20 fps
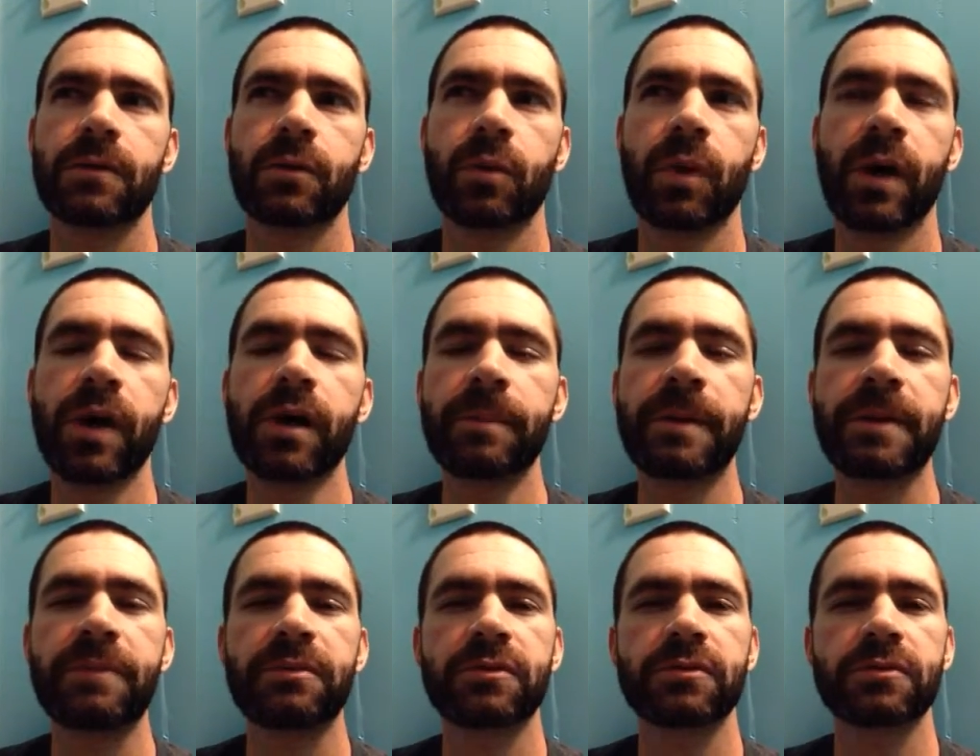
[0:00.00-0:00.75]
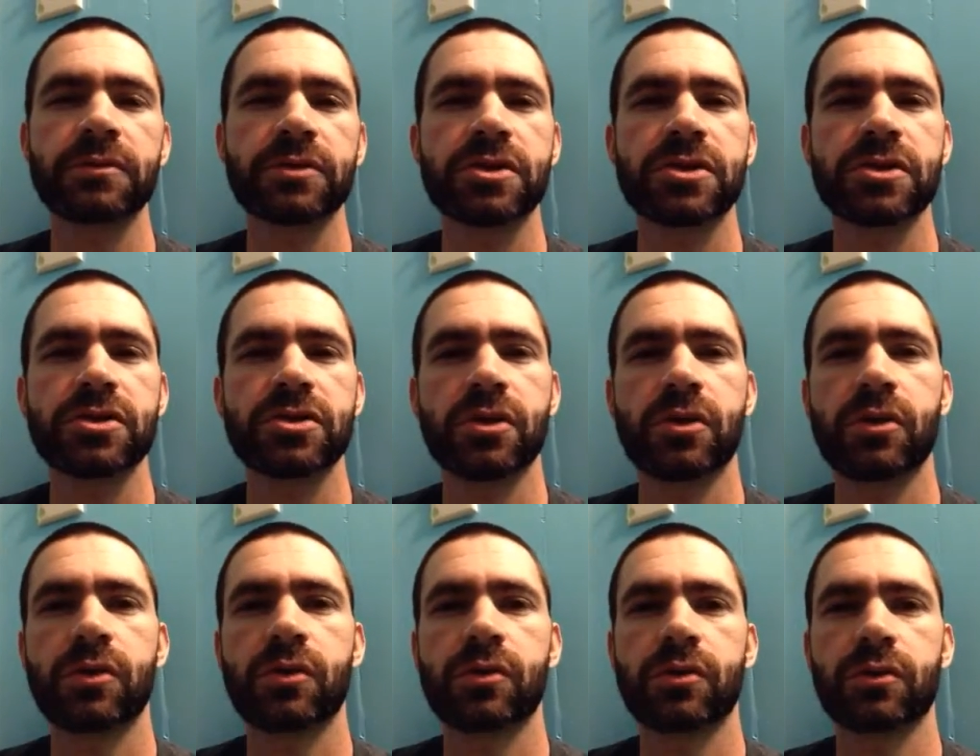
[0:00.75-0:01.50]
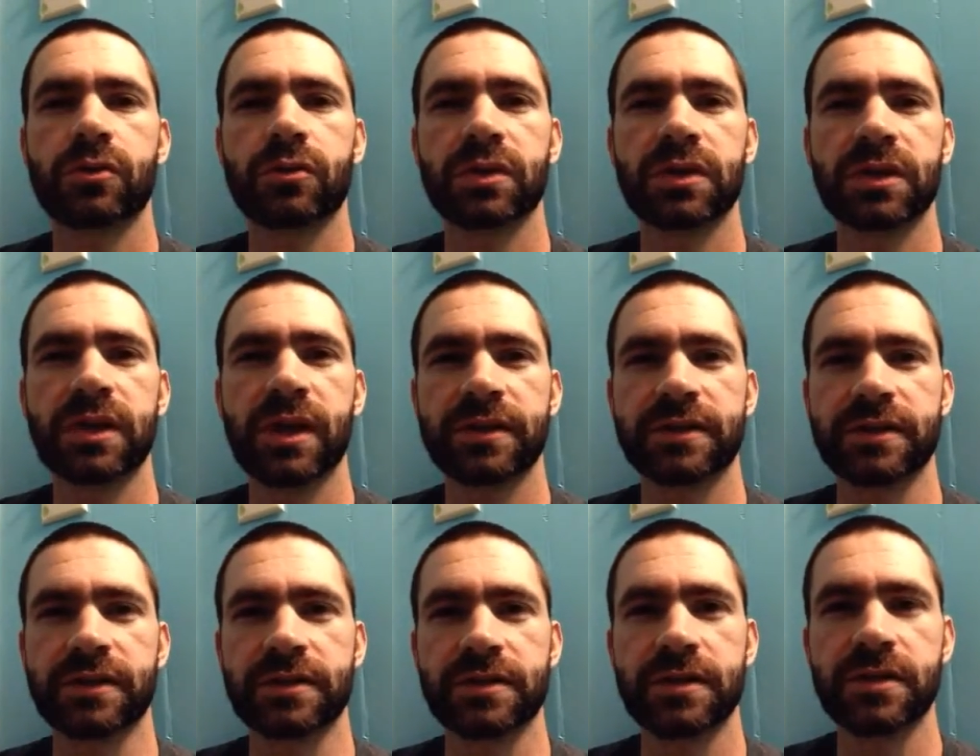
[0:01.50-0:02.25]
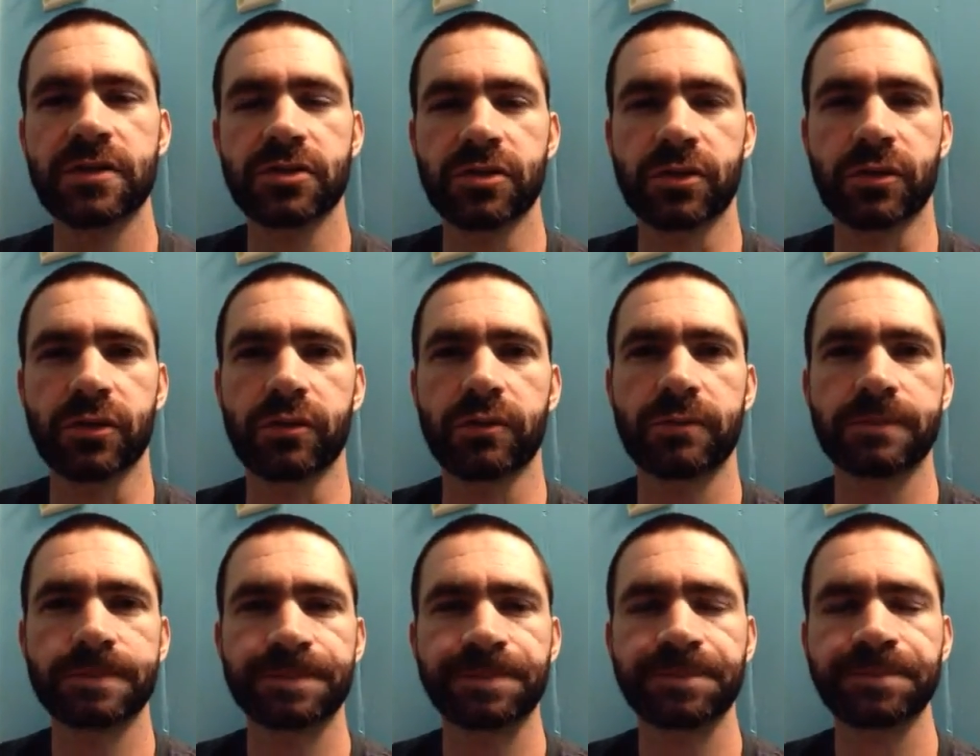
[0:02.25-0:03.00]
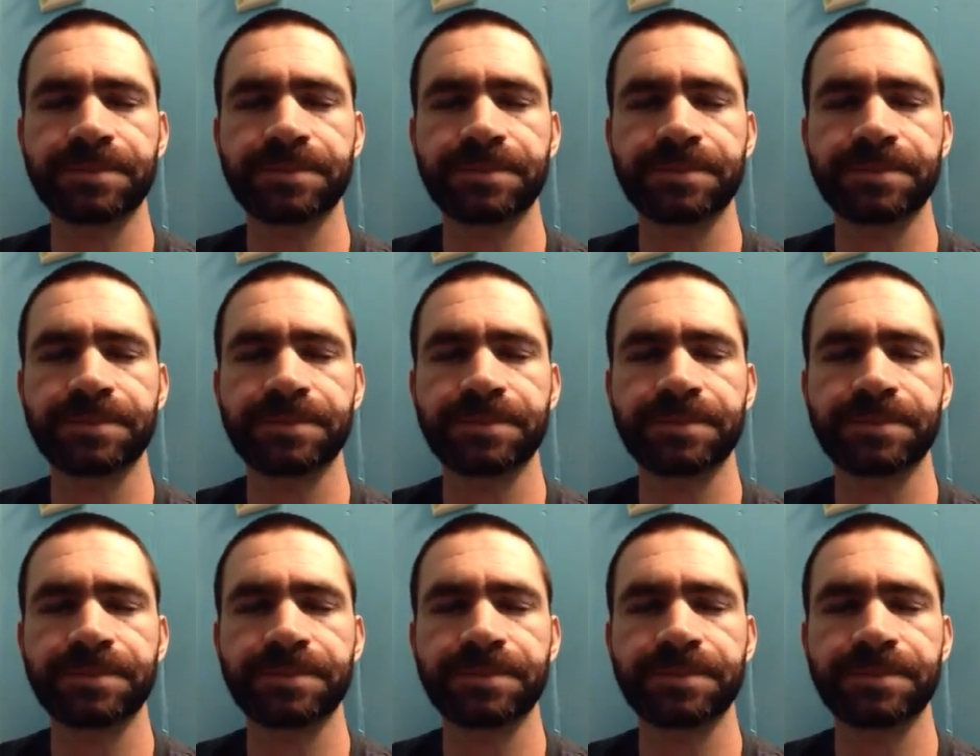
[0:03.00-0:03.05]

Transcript: why are people so reluctant in general?